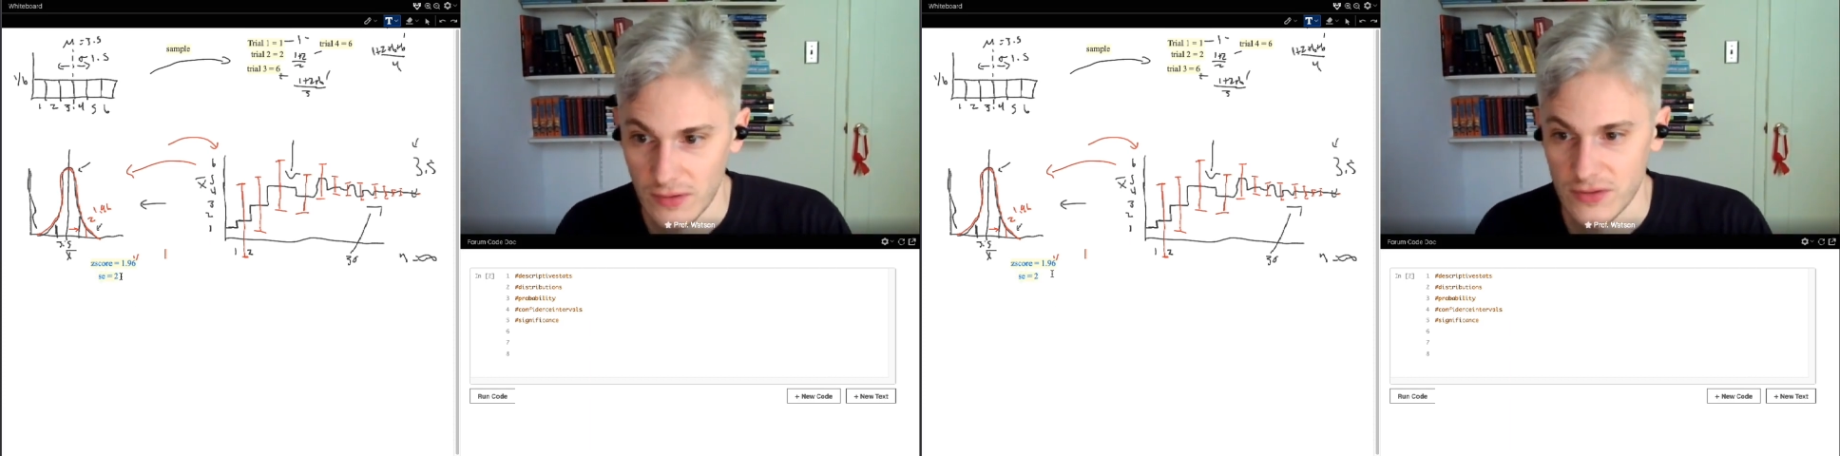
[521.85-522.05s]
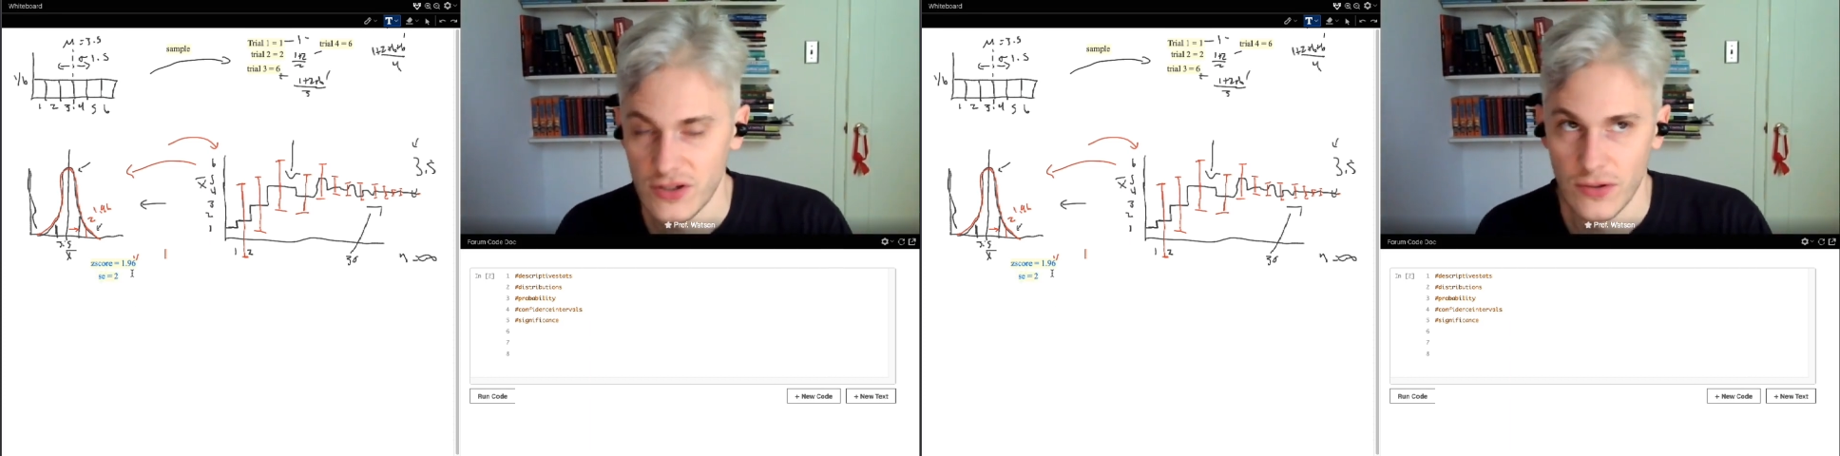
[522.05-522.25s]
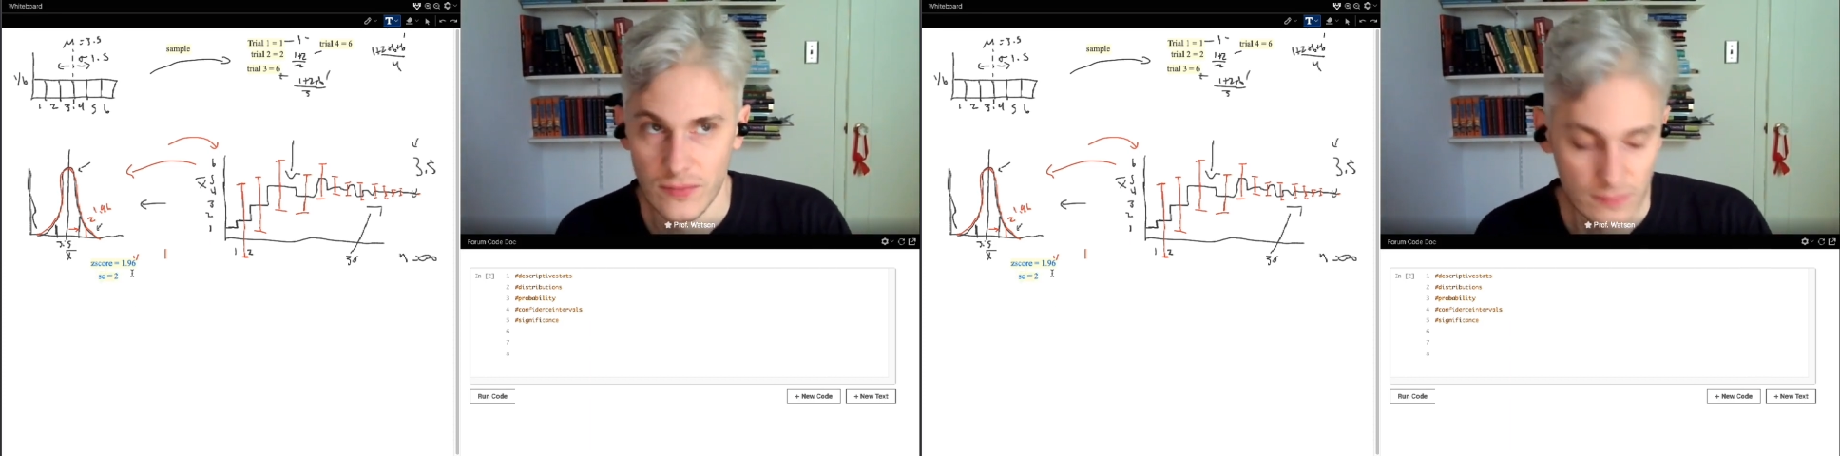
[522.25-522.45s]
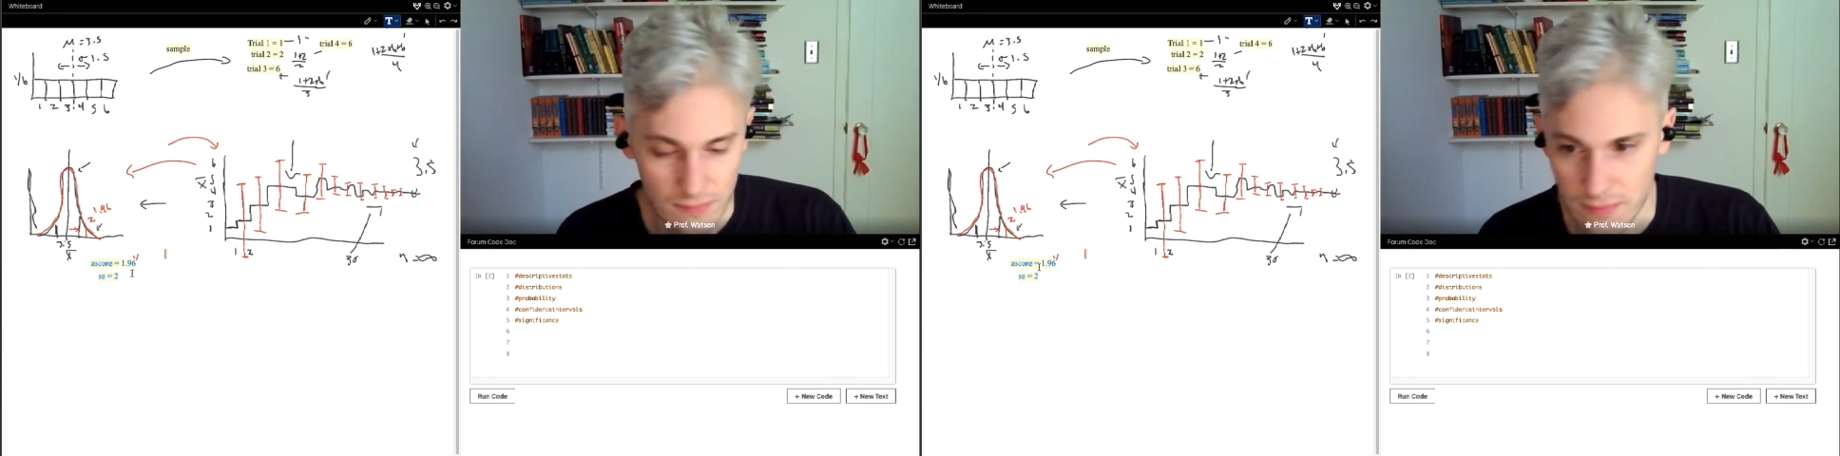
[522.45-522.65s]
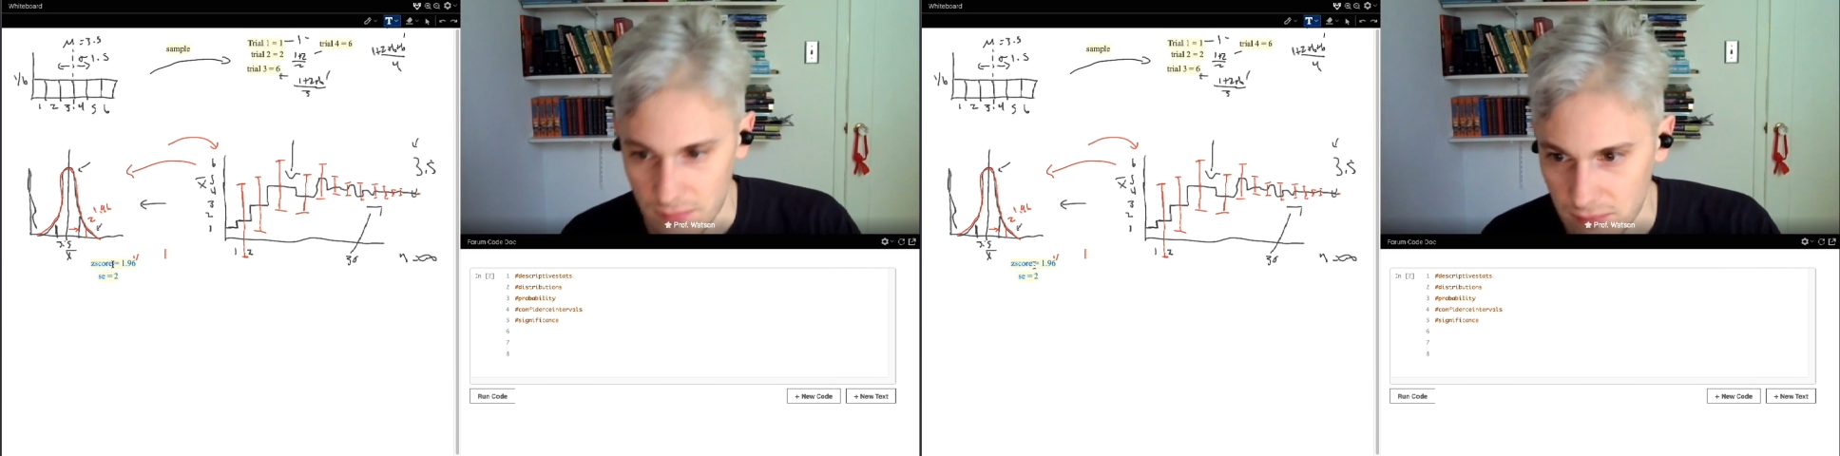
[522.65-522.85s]
So
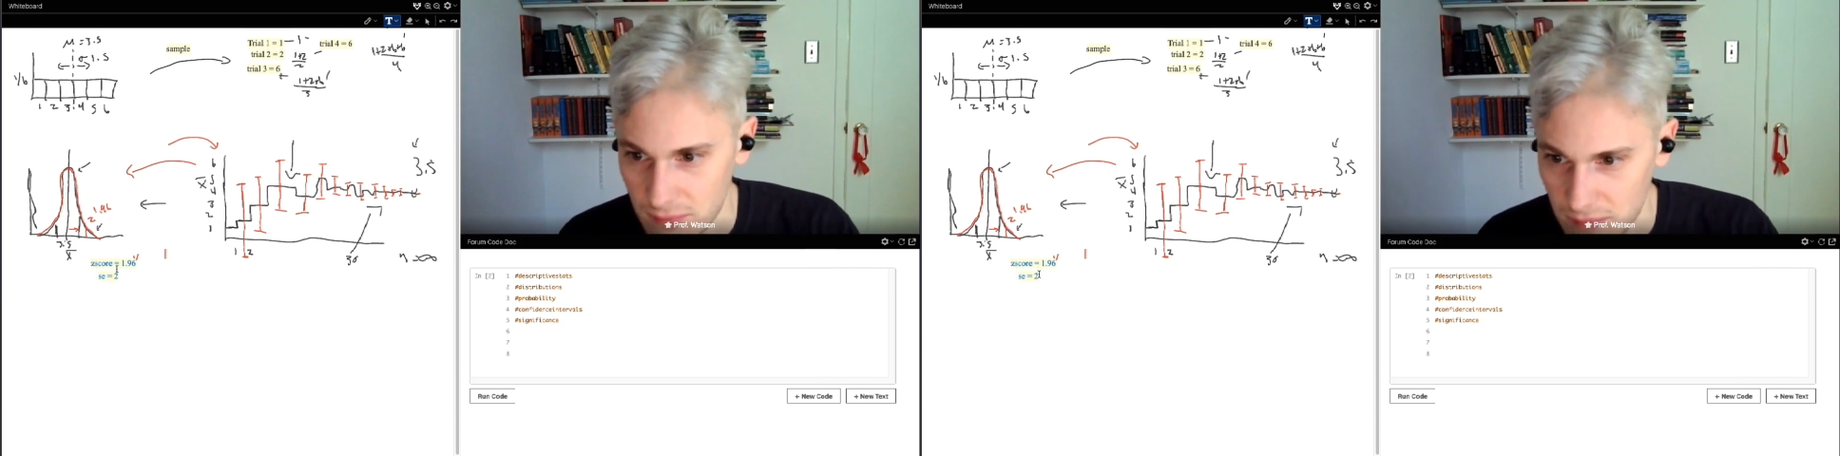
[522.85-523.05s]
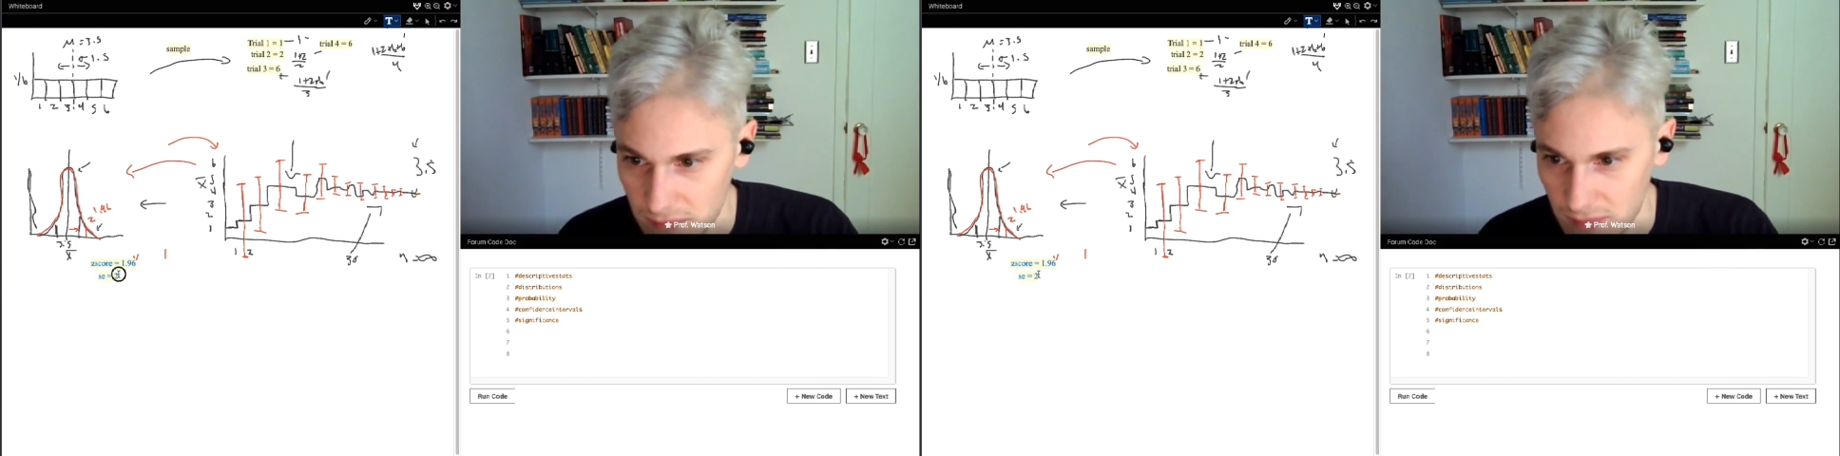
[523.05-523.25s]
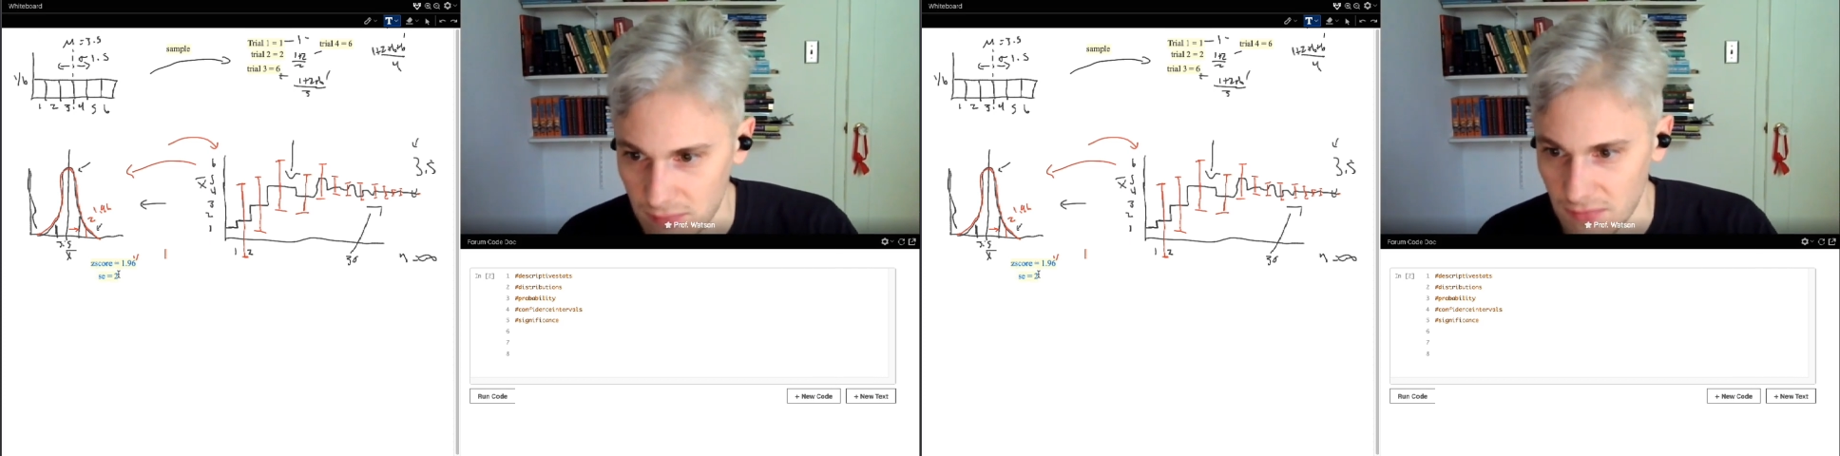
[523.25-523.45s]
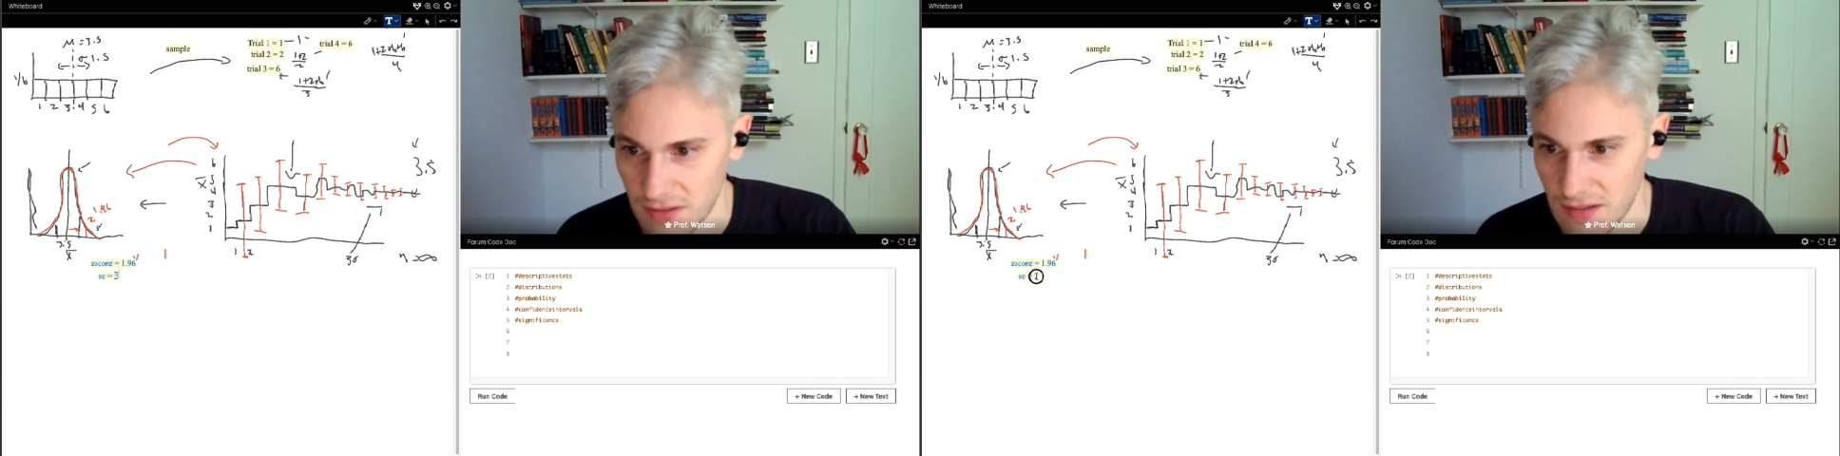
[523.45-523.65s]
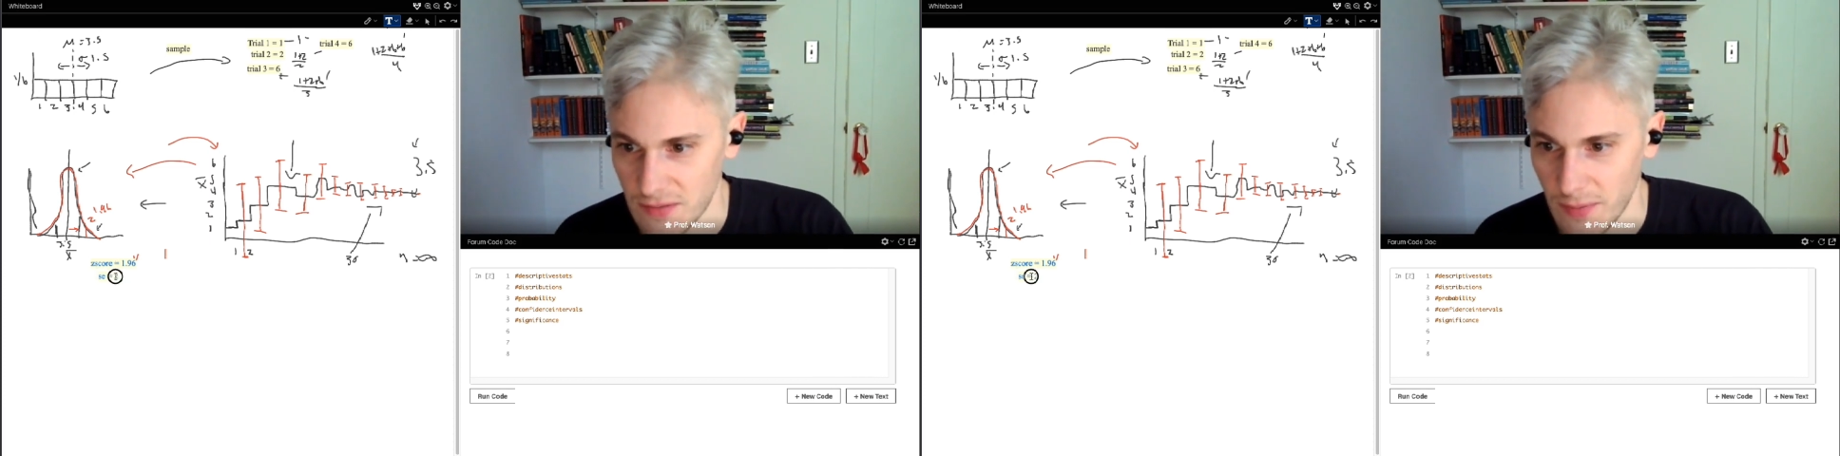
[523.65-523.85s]

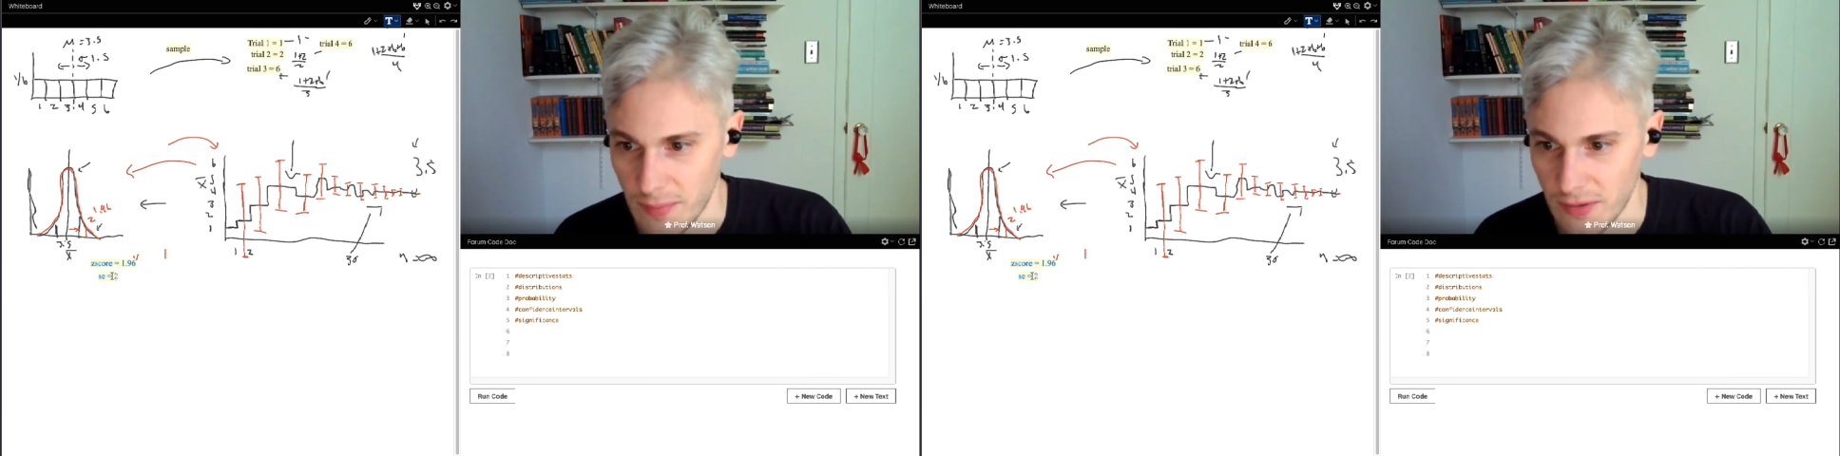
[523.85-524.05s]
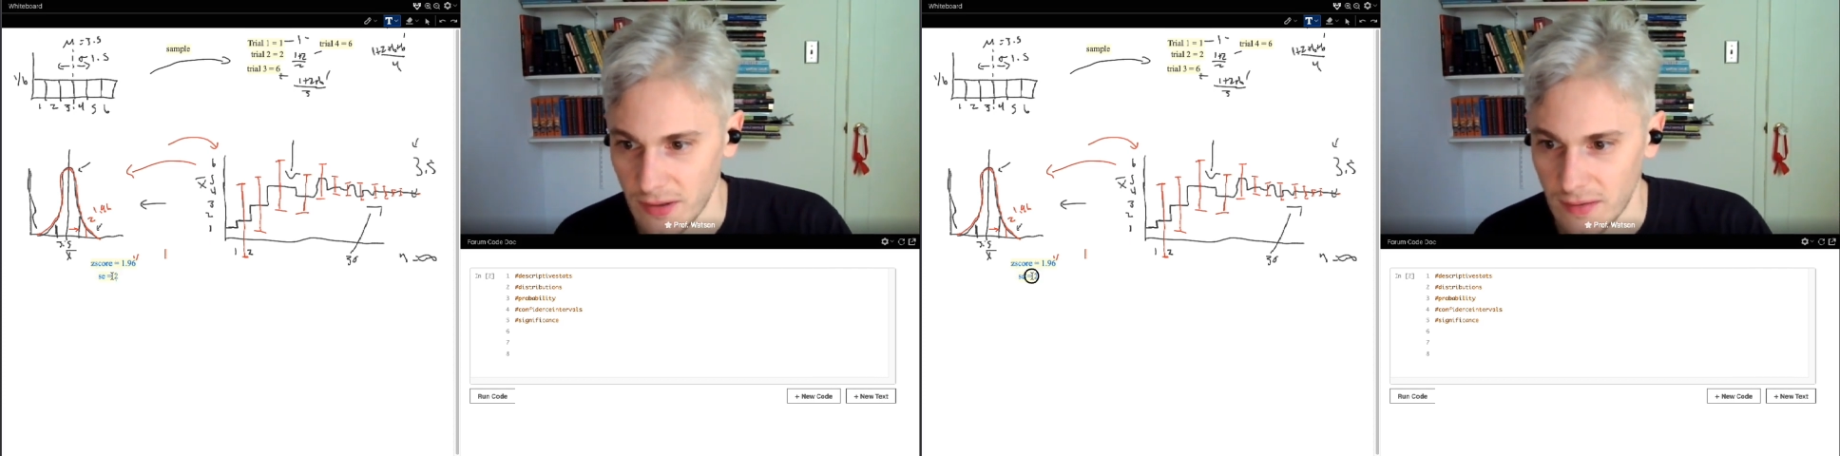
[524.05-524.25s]
say this properly.